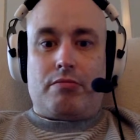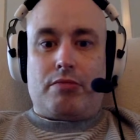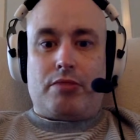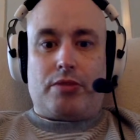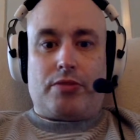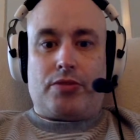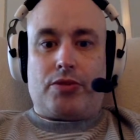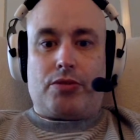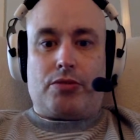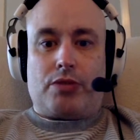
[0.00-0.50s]

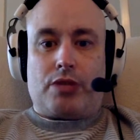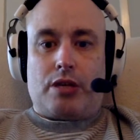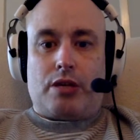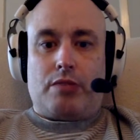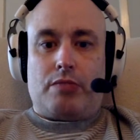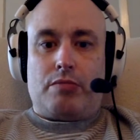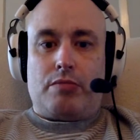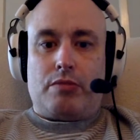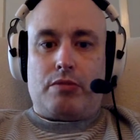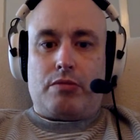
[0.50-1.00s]
Love those
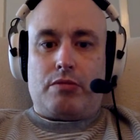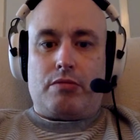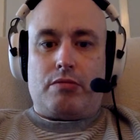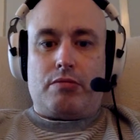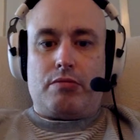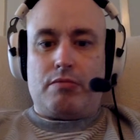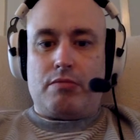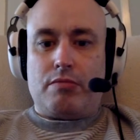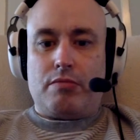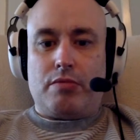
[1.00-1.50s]
games.
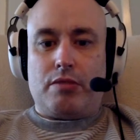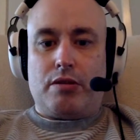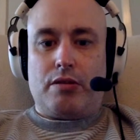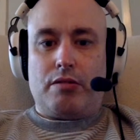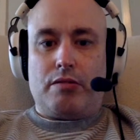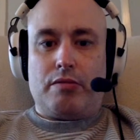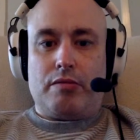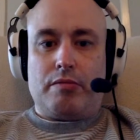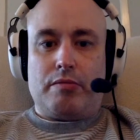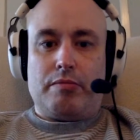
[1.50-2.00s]

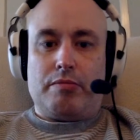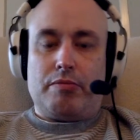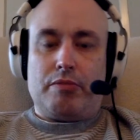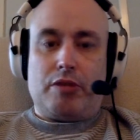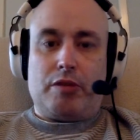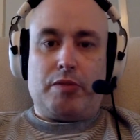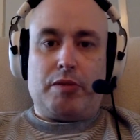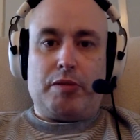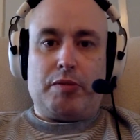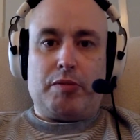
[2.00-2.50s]
A
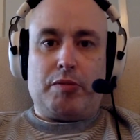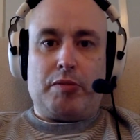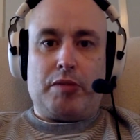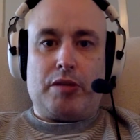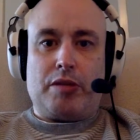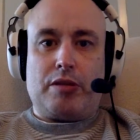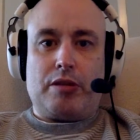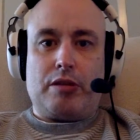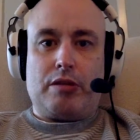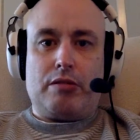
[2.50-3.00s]
lot of people
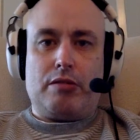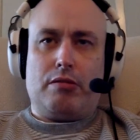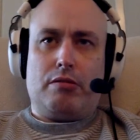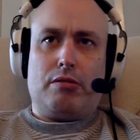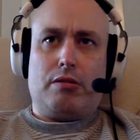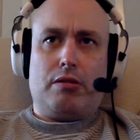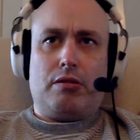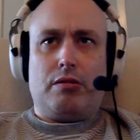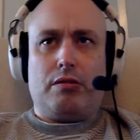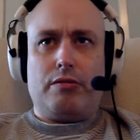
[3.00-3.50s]
might think, oh
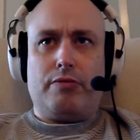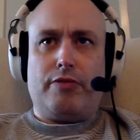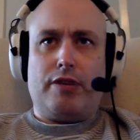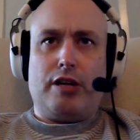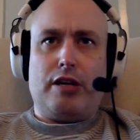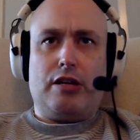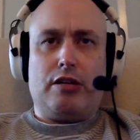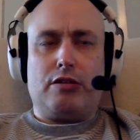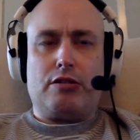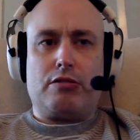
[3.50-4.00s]
god,
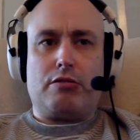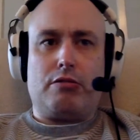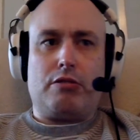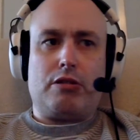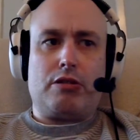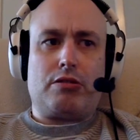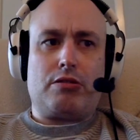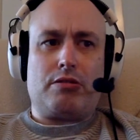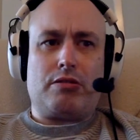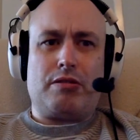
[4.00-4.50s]
violence and all
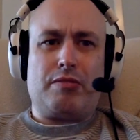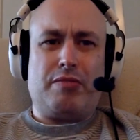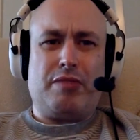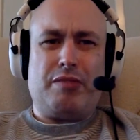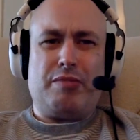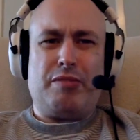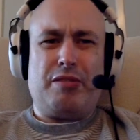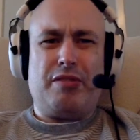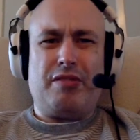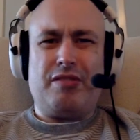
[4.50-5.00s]
that sort of thing.
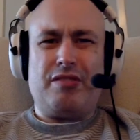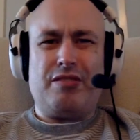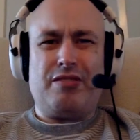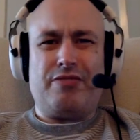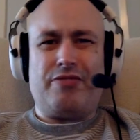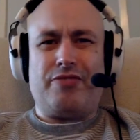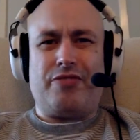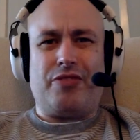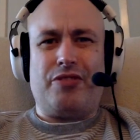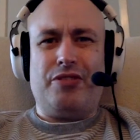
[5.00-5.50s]
Yeah, but they're just
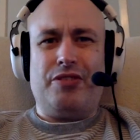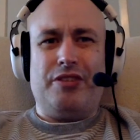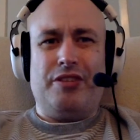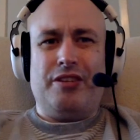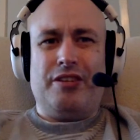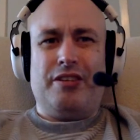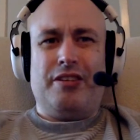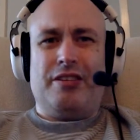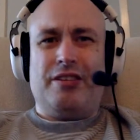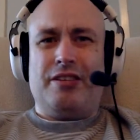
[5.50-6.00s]
fun.
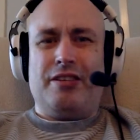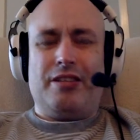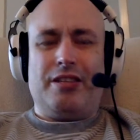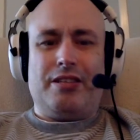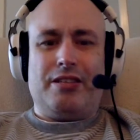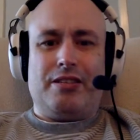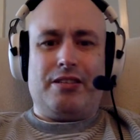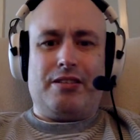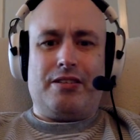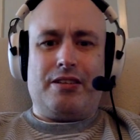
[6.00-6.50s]
At the
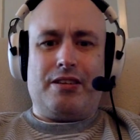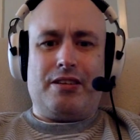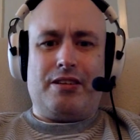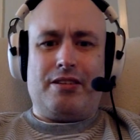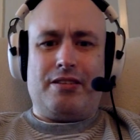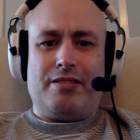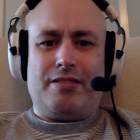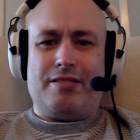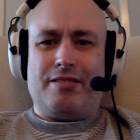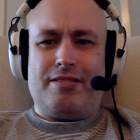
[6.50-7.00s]
end of the
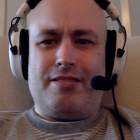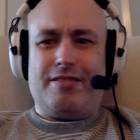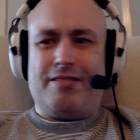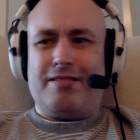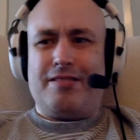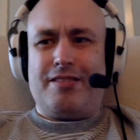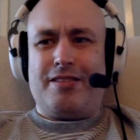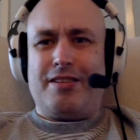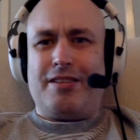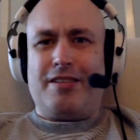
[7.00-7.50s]
day,
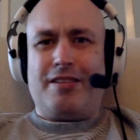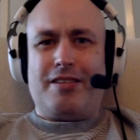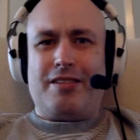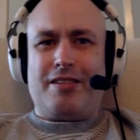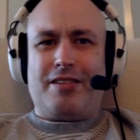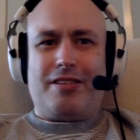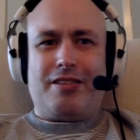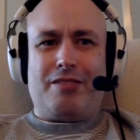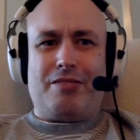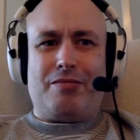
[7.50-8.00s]

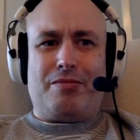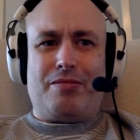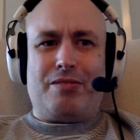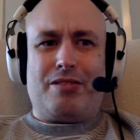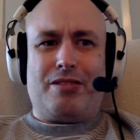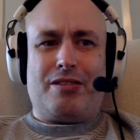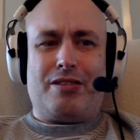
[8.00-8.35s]
you know,